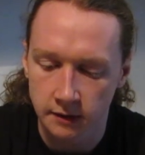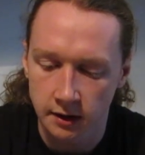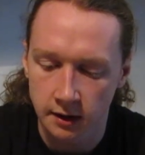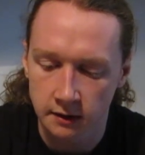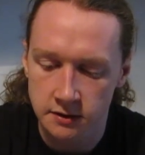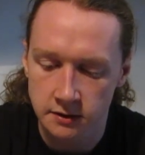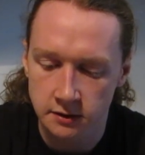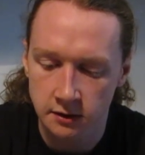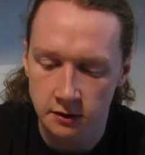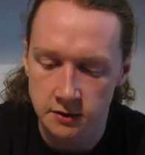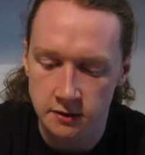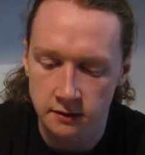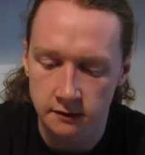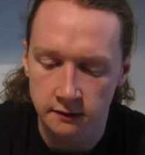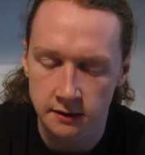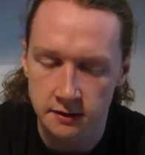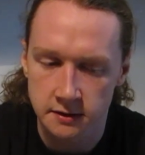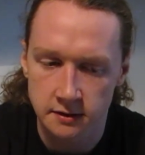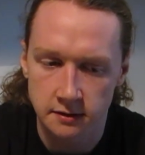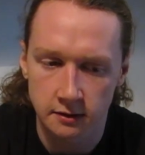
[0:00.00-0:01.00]
It's
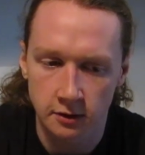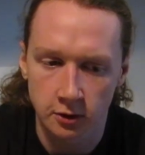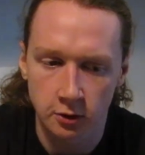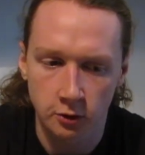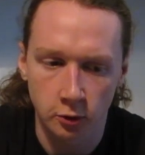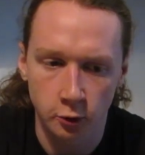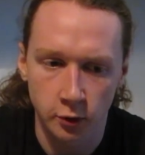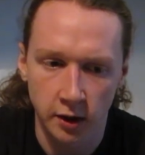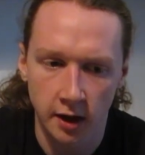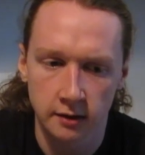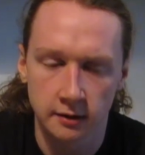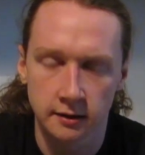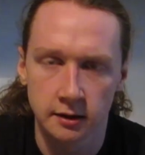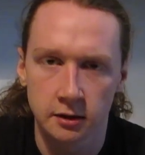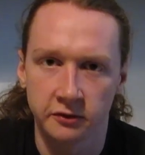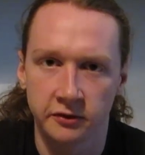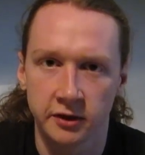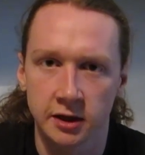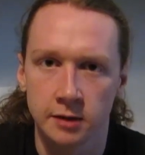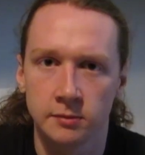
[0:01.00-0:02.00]
just this whole
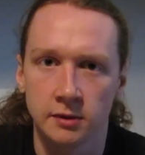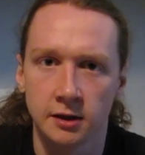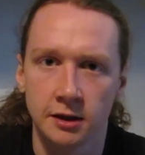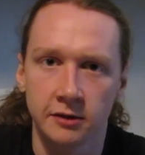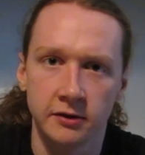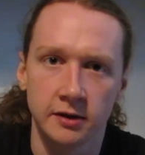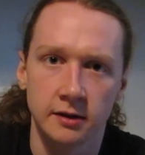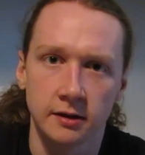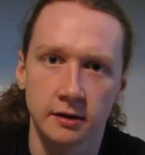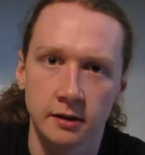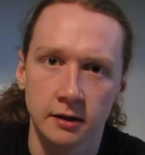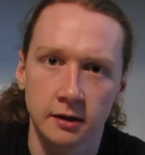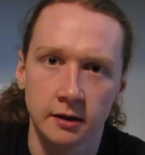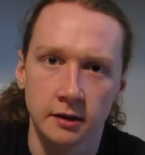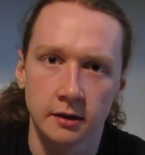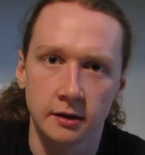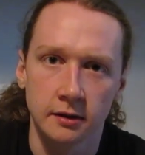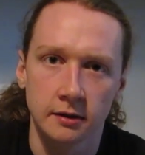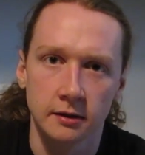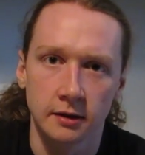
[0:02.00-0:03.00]
reality of him living
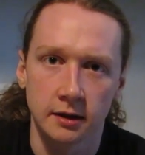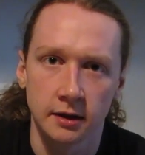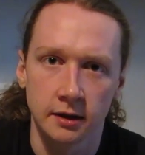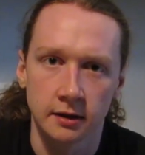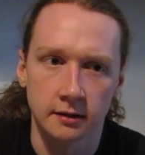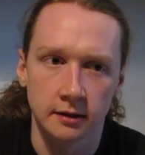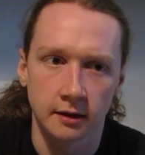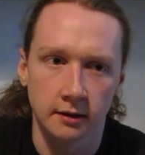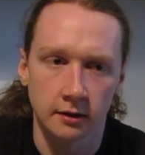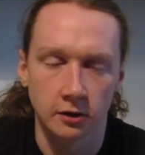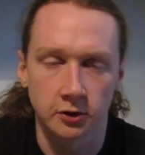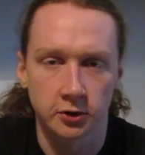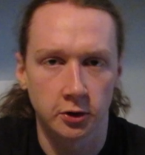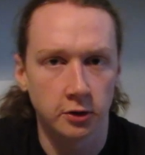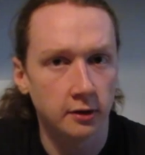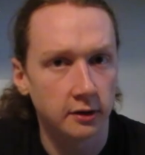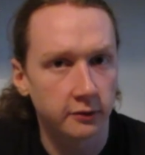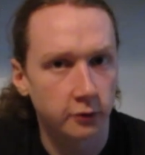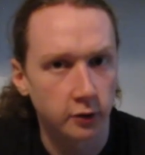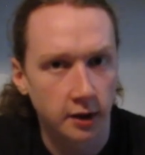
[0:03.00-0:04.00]
in an
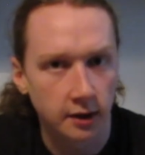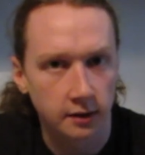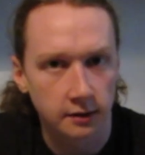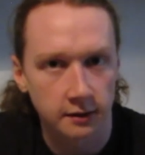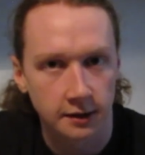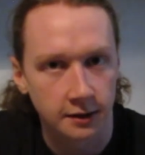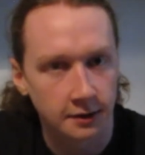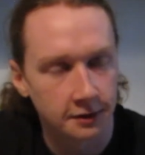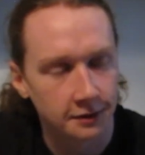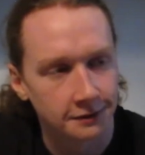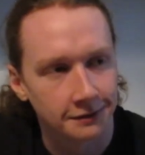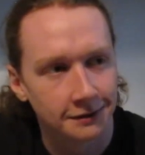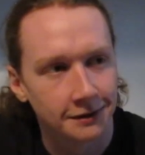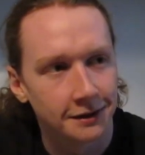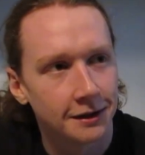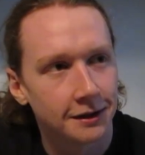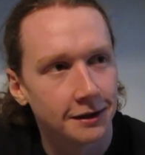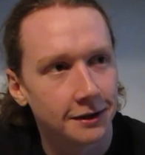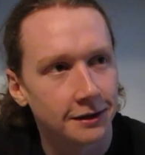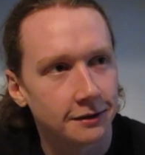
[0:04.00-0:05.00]
alternative reality
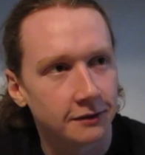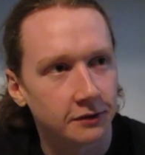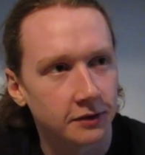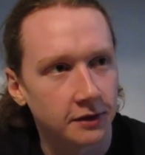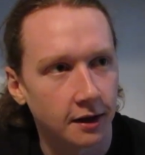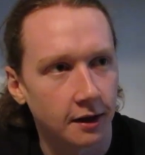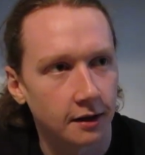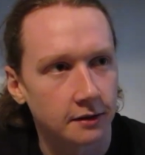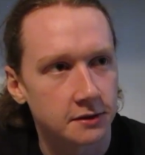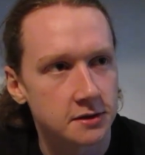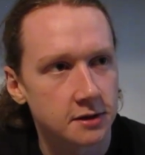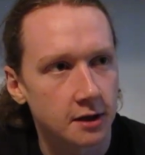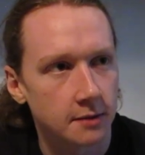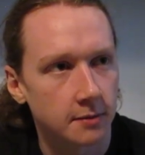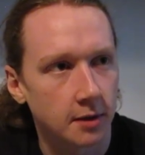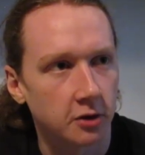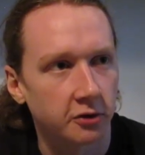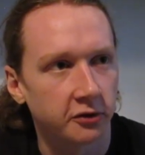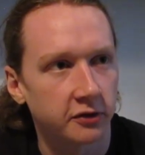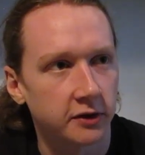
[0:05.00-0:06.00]
that
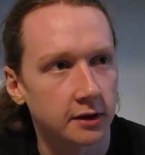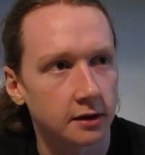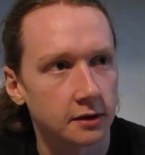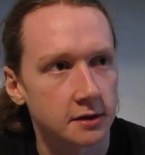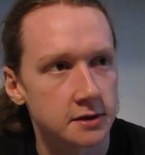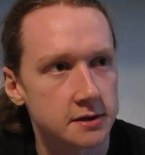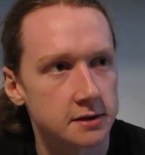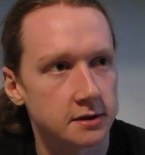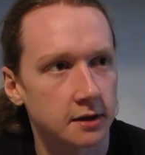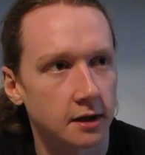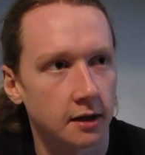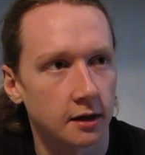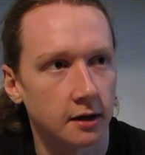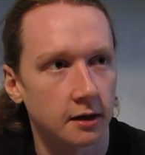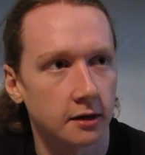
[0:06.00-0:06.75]
somehow feels